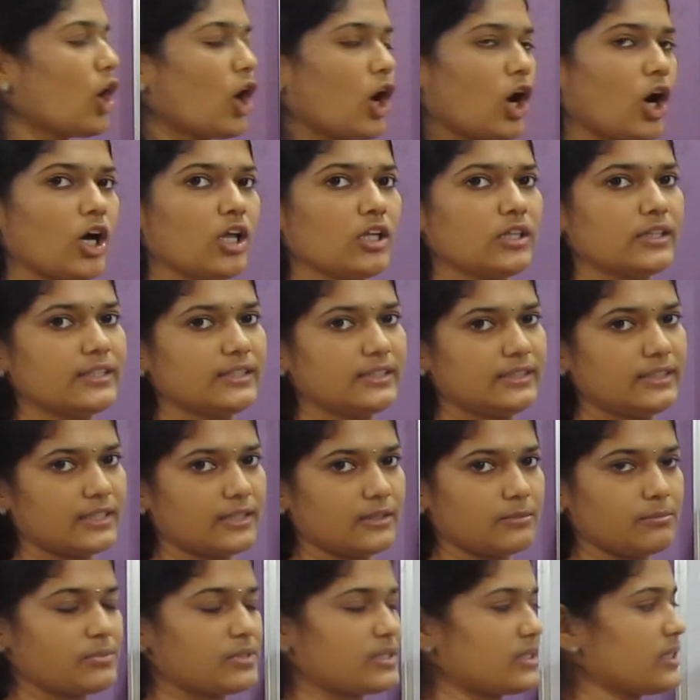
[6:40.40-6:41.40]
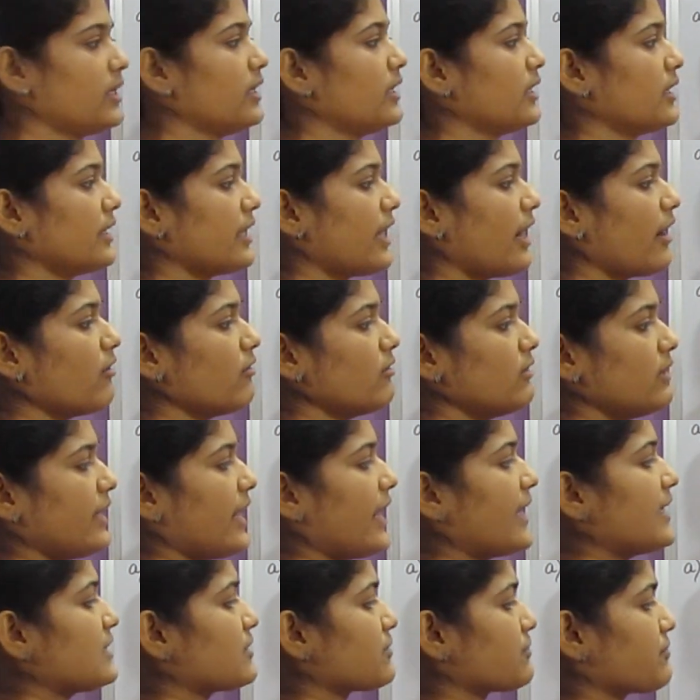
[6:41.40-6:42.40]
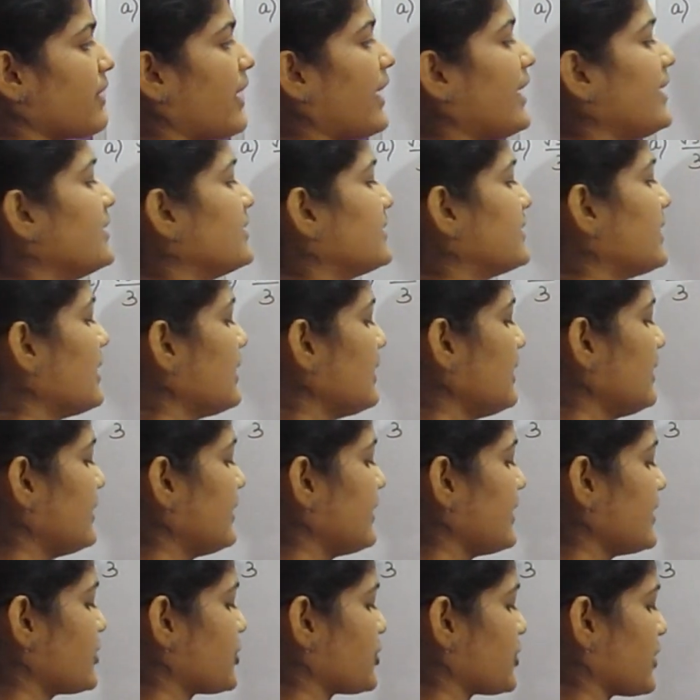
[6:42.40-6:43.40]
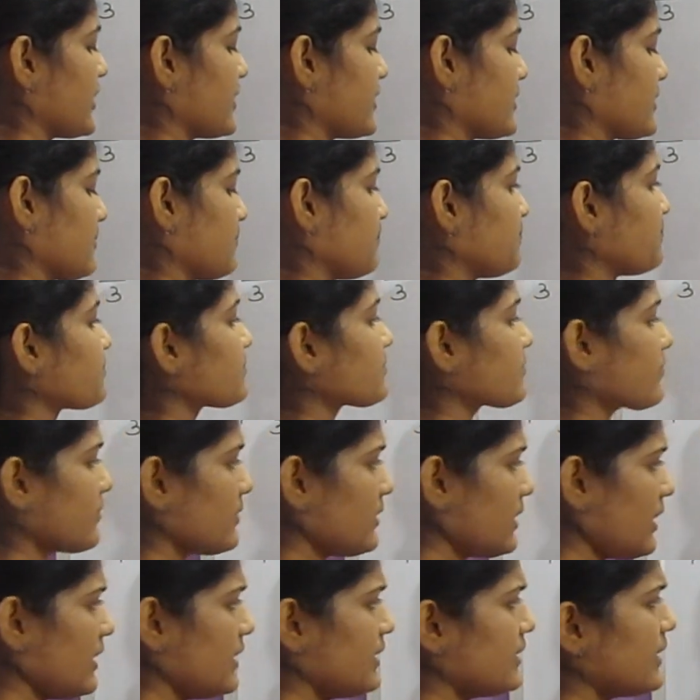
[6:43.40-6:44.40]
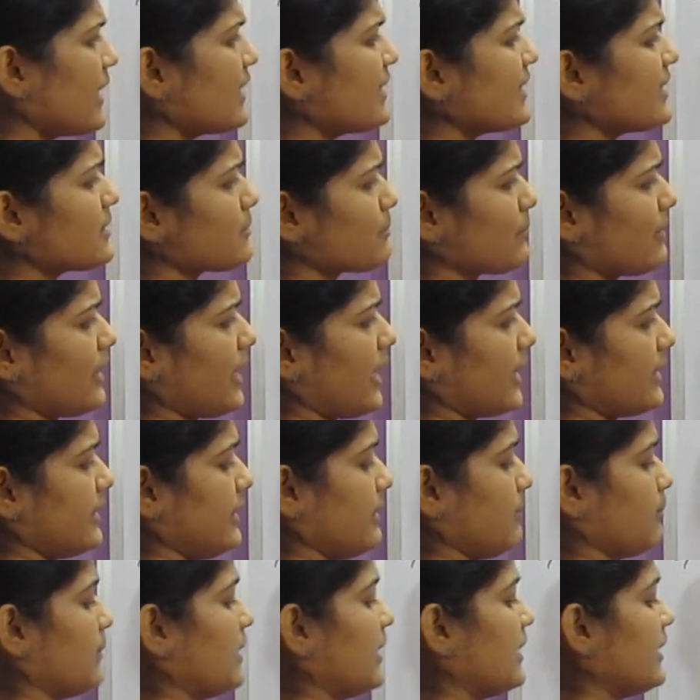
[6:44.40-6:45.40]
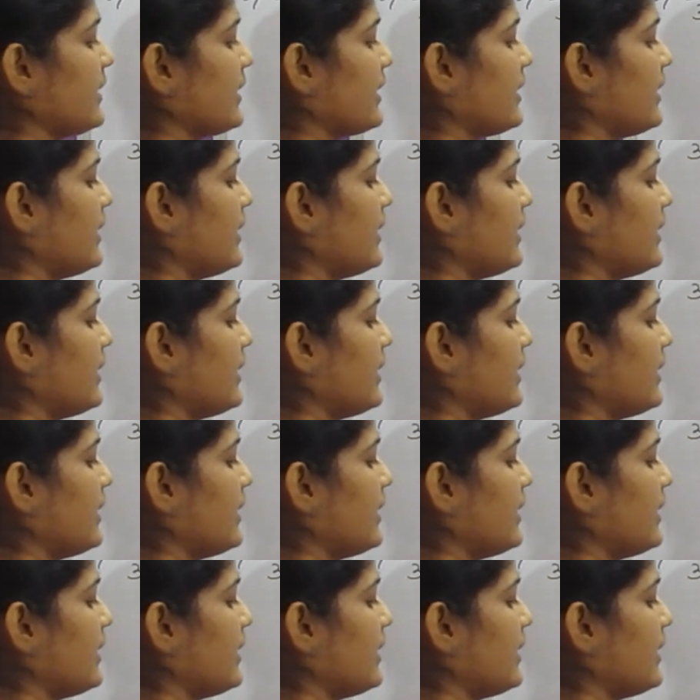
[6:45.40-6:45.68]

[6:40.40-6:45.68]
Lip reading: all the terms. Now, let's find the distance. That is nothing but,